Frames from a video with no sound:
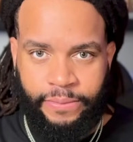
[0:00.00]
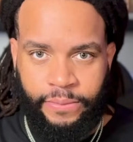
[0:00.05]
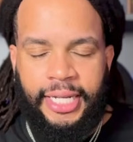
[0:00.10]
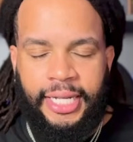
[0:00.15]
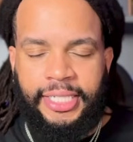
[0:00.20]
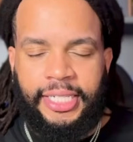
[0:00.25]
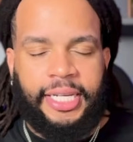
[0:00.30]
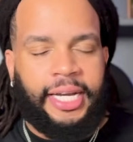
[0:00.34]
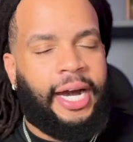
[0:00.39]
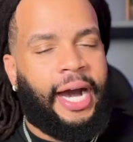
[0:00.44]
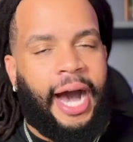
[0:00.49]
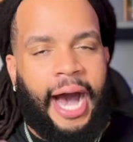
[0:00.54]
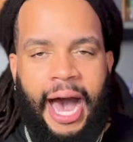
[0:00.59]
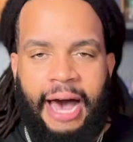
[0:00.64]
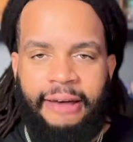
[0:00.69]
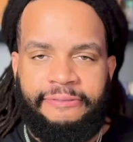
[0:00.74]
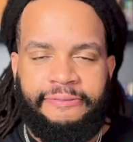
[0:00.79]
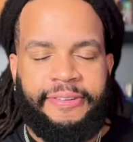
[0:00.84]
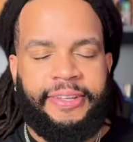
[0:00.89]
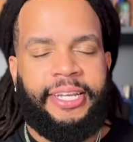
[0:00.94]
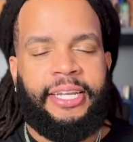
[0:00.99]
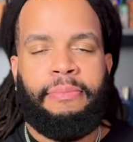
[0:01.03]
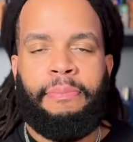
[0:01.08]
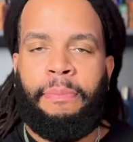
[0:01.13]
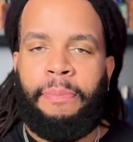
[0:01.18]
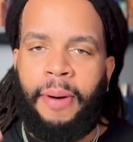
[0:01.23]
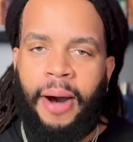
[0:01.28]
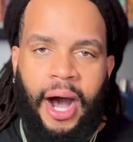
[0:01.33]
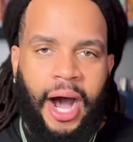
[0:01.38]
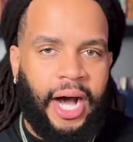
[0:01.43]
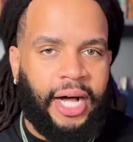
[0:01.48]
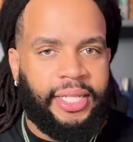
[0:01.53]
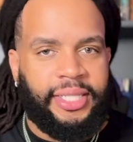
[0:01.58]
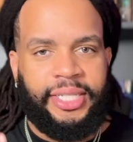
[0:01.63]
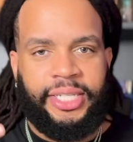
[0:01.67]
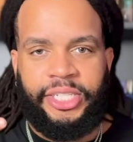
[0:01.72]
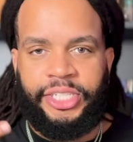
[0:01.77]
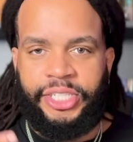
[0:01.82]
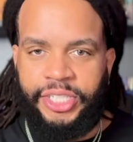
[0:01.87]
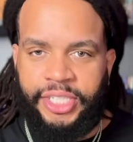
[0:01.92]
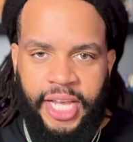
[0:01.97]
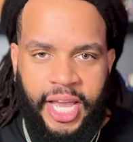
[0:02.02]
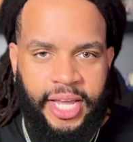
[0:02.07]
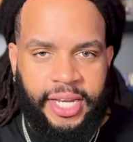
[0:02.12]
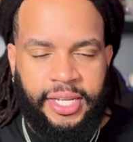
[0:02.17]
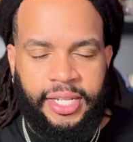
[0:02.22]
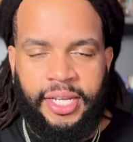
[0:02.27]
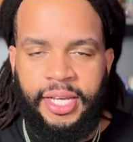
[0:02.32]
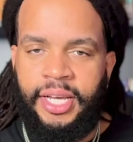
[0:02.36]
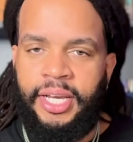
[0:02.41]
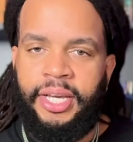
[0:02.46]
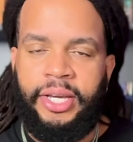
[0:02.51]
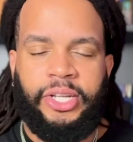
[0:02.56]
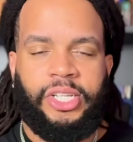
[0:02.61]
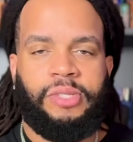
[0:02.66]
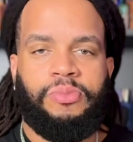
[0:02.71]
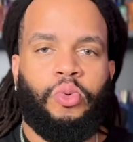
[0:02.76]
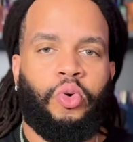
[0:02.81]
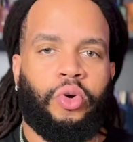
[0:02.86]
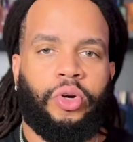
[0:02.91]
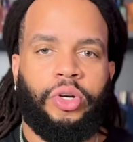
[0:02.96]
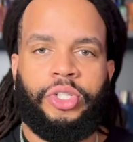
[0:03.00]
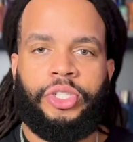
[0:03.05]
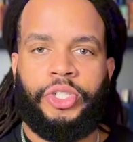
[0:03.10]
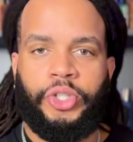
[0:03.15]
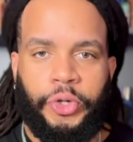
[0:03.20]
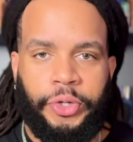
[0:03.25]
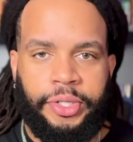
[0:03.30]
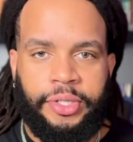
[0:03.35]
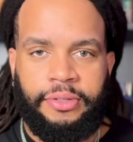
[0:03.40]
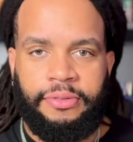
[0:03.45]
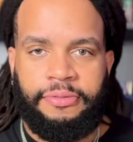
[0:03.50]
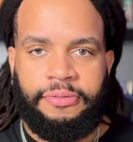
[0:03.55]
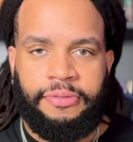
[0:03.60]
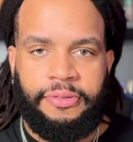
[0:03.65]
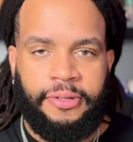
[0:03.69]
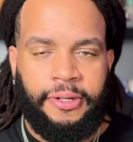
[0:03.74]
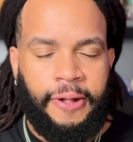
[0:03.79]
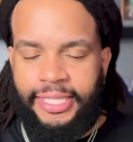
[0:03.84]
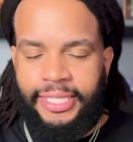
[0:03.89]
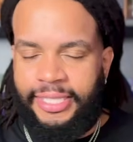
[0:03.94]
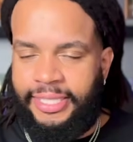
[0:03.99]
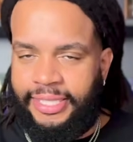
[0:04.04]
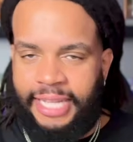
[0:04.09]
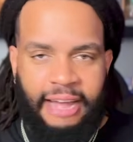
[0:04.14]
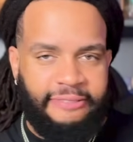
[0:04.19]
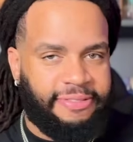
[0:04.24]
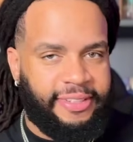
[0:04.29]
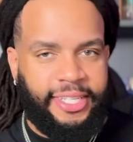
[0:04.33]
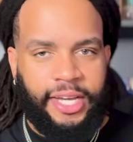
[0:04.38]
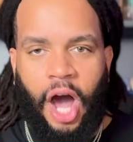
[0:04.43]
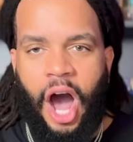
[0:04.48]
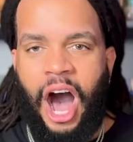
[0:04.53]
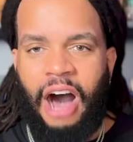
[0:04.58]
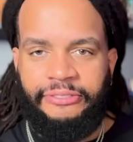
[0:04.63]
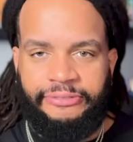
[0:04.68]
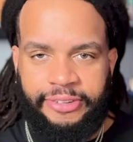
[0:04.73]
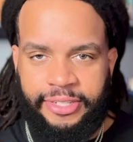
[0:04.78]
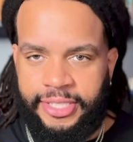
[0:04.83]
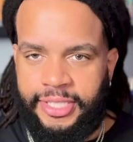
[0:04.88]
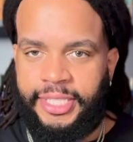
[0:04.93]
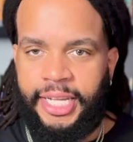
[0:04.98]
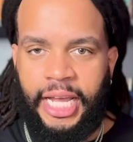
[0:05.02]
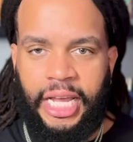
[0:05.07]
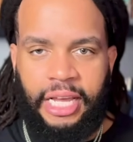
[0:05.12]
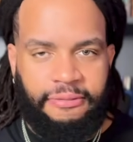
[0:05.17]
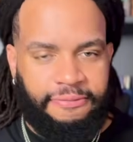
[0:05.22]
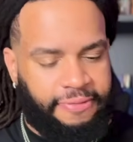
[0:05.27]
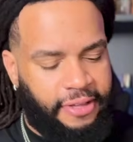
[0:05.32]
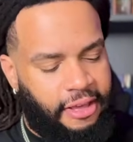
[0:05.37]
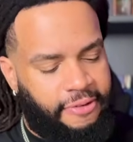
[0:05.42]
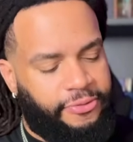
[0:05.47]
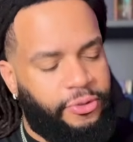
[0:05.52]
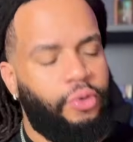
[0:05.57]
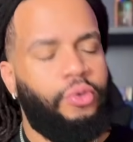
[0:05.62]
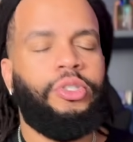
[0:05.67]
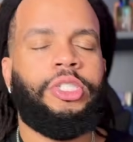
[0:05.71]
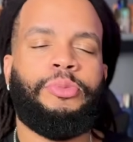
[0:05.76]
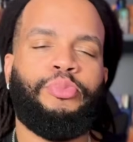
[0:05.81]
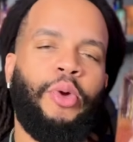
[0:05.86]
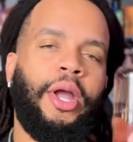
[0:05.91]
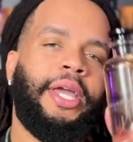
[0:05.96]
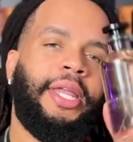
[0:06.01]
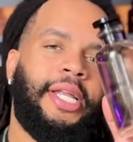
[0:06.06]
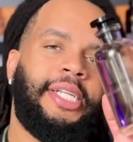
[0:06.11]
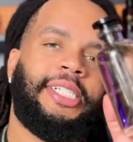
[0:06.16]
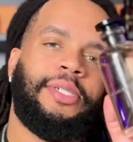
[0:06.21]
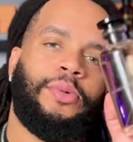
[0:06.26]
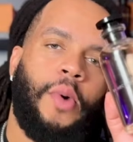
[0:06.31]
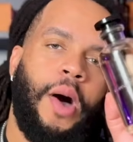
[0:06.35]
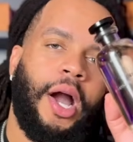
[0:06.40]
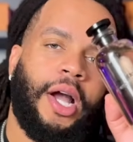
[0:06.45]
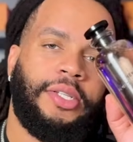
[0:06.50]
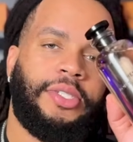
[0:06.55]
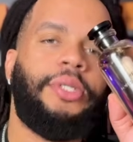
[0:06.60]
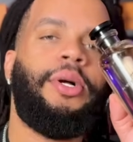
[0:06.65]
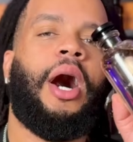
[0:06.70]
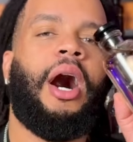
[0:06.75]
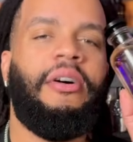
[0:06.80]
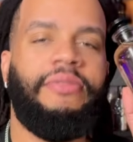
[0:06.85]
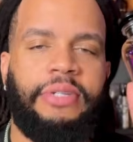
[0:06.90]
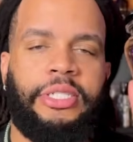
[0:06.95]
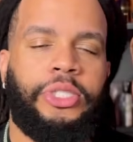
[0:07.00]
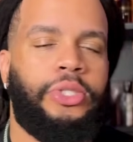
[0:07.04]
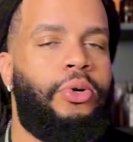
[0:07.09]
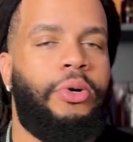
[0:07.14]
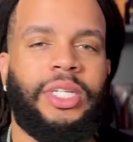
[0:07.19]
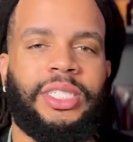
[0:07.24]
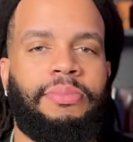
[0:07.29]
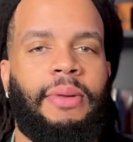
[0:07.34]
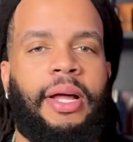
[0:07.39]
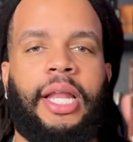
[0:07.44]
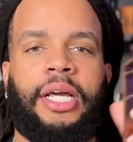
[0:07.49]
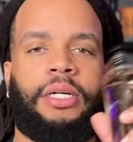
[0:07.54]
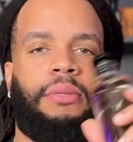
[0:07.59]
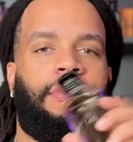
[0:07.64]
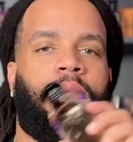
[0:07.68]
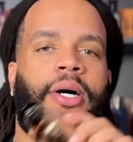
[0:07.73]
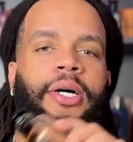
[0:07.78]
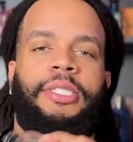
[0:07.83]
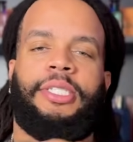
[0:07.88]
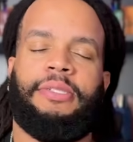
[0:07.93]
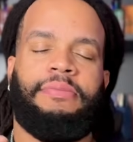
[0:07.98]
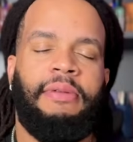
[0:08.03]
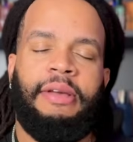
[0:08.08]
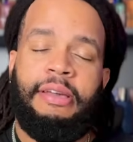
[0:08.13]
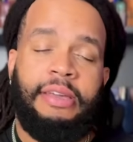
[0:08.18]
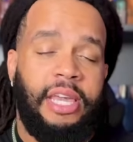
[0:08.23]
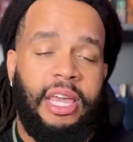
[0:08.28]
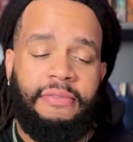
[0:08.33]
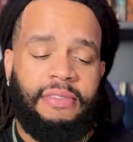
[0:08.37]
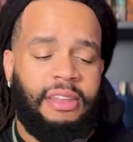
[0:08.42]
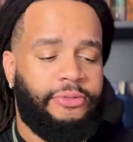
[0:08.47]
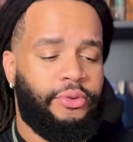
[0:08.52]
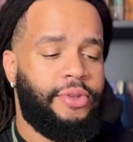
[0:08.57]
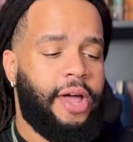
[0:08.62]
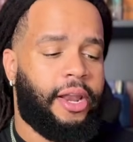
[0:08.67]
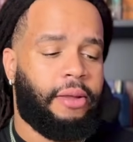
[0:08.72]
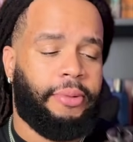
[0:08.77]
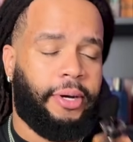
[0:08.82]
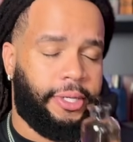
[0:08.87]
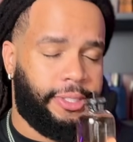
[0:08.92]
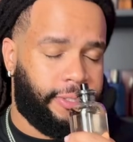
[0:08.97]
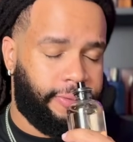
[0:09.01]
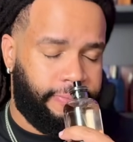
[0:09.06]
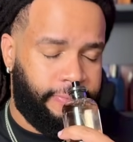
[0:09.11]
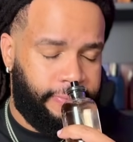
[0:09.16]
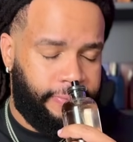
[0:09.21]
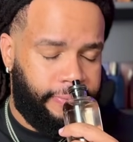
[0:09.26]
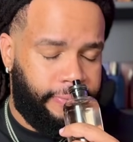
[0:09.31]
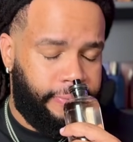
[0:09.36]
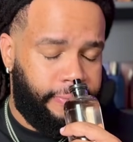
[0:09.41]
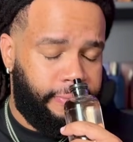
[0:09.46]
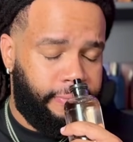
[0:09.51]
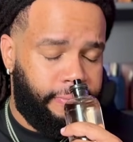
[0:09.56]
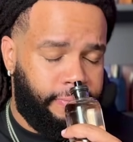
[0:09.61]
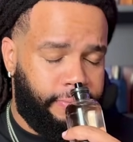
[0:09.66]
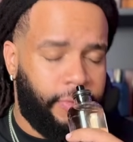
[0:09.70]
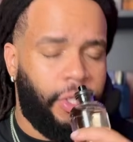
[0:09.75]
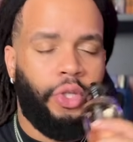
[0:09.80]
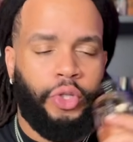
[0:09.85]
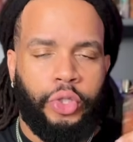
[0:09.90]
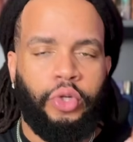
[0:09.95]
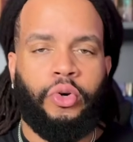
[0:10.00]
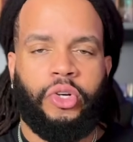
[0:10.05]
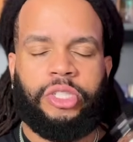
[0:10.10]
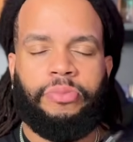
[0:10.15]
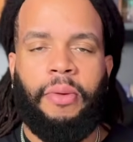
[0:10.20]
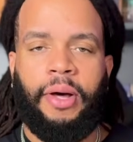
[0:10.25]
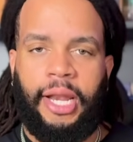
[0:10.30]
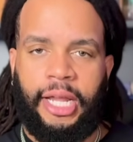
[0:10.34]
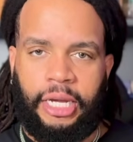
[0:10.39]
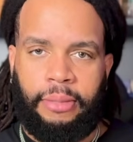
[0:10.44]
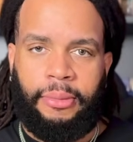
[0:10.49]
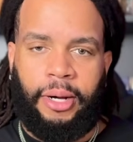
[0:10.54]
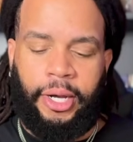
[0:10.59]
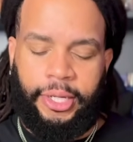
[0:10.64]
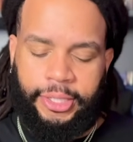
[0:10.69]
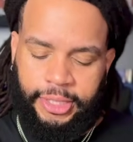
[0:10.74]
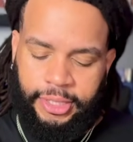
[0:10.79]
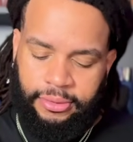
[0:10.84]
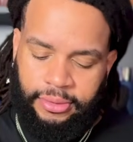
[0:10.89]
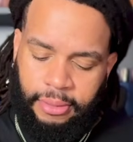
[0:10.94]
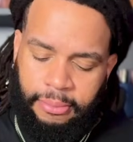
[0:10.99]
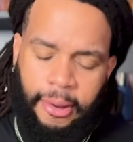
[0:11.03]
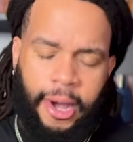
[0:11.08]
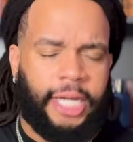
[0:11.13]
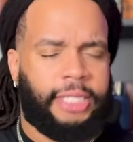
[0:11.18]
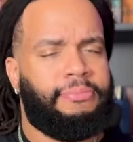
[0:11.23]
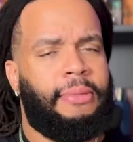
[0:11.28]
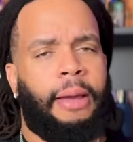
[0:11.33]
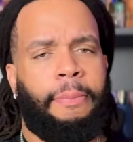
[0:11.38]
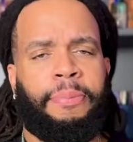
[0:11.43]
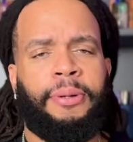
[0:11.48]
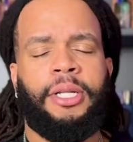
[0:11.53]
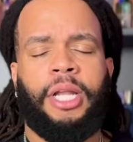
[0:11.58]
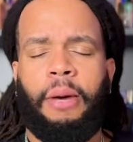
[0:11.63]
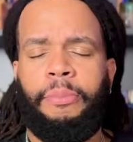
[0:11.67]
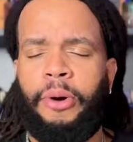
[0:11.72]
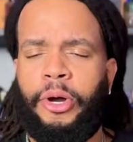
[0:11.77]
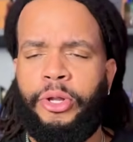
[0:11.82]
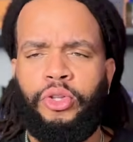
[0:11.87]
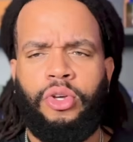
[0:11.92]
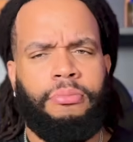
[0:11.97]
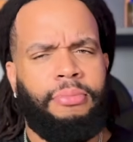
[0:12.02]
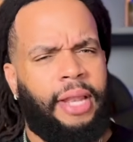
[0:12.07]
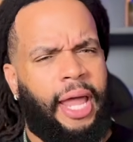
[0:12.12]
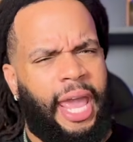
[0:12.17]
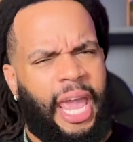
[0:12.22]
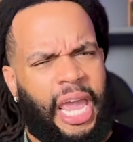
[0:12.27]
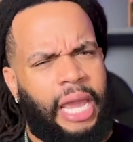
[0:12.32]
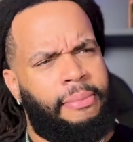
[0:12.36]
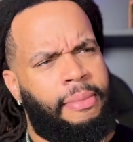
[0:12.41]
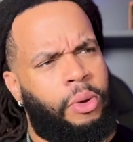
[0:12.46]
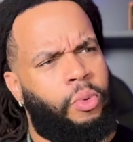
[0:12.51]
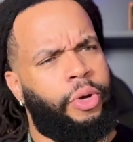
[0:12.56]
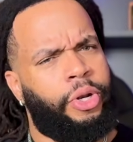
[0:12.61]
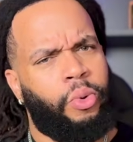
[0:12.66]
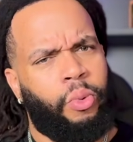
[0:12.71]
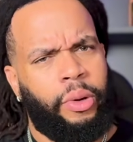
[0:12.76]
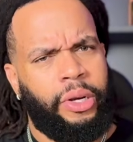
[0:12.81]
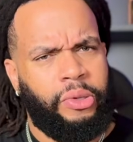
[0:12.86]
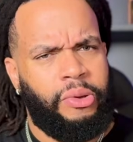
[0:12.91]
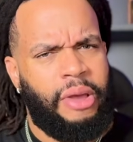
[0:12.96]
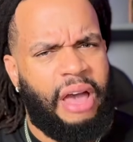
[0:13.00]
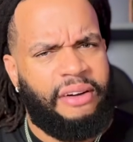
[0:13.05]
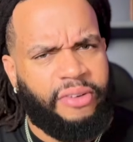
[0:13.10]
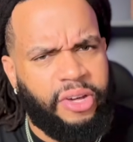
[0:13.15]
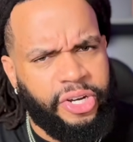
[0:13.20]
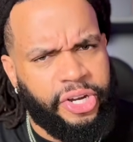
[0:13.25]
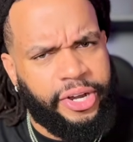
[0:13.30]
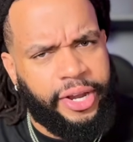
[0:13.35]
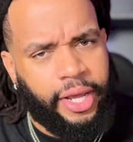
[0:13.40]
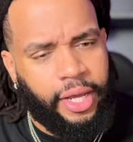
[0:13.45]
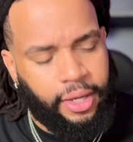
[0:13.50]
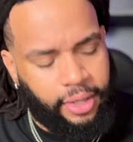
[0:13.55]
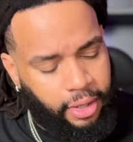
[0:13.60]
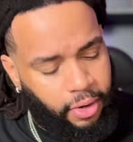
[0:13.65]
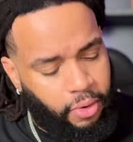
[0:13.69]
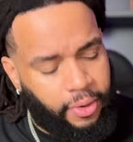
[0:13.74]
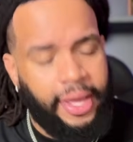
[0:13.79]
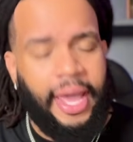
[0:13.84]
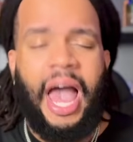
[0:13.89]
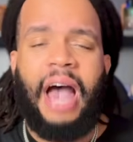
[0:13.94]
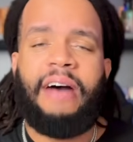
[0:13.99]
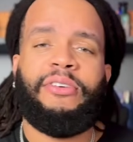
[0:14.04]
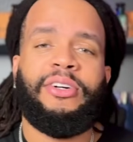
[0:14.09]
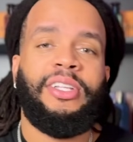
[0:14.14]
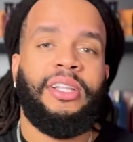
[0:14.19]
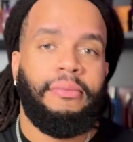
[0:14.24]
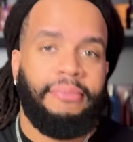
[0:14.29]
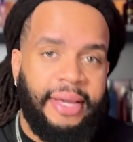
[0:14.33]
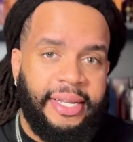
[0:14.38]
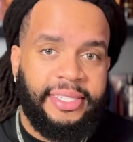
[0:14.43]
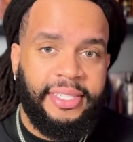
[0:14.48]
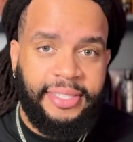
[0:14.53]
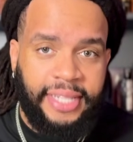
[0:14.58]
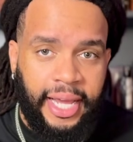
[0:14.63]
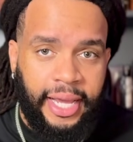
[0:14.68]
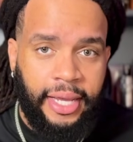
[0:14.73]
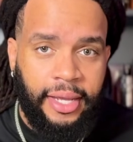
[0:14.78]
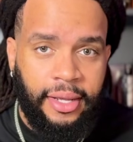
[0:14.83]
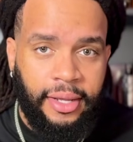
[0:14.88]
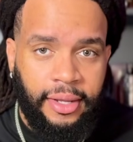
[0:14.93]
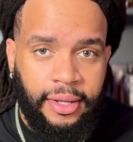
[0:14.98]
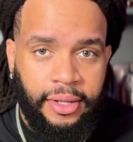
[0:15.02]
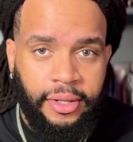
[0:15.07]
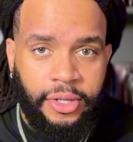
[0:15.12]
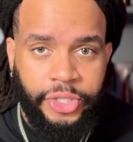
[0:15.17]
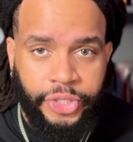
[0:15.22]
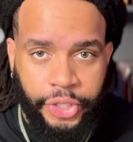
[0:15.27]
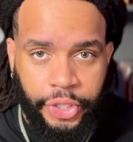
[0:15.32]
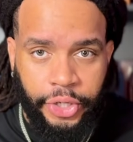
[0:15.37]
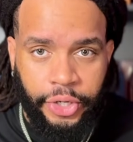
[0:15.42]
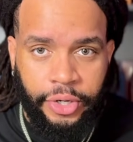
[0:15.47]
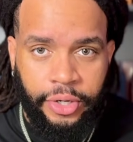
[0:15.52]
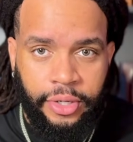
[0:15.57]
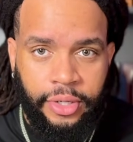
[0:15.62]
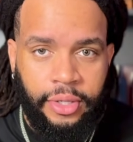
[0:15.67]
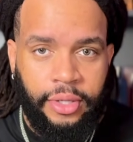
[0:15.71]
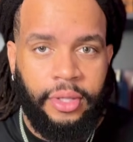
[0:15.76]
It's a confident, polished scent. It's more assertive. It's definitely office safe. If you spray this and walk into the office, you're gonna smell like a boss. Even if you're not a boss, you're gonna smell like a boss. The boss might pull up on you and be like, hey man, what do you have on today? Oh yeah, I have on La Mentité. Sure.